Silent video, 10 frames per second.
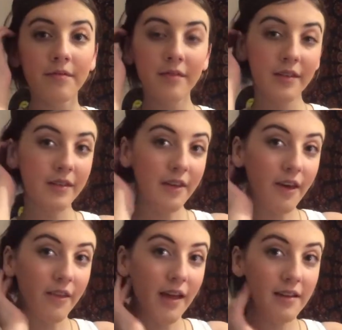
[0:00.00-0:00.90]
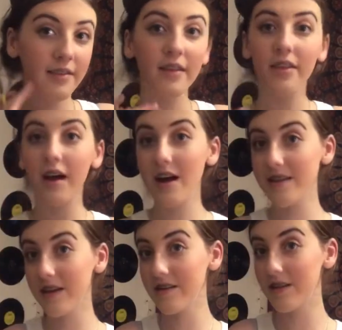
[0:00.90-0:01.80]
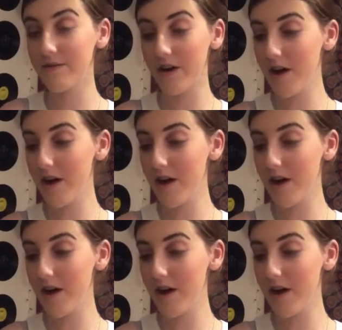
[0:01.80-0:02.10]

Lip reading: So that's the eyeshadow so far.